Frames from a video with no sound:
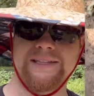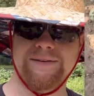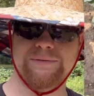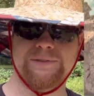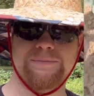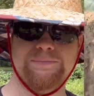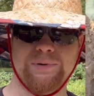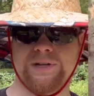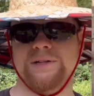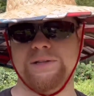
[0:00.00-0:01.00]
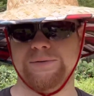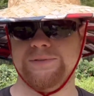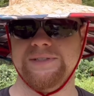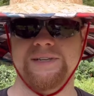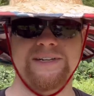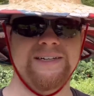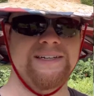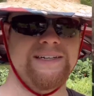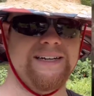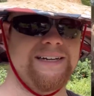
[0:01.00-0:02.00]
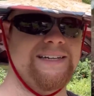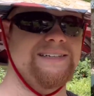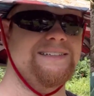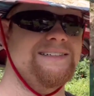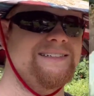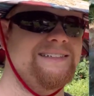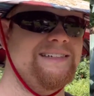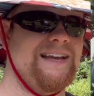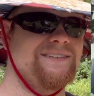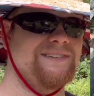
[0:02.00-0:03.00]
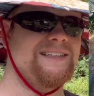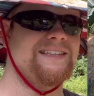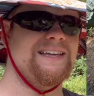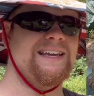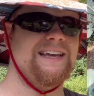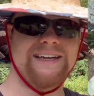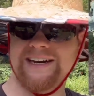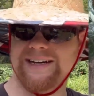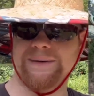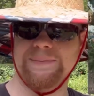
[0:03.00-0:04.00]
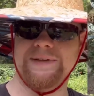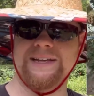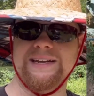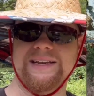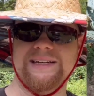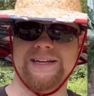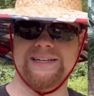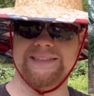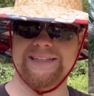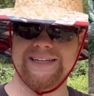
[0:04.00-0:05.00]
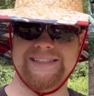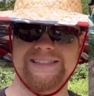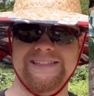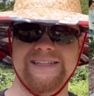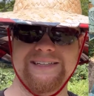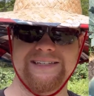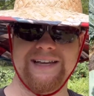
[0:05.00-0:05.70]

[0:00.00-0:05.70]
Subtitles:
They was pretty close, and everything ended up getting neglected,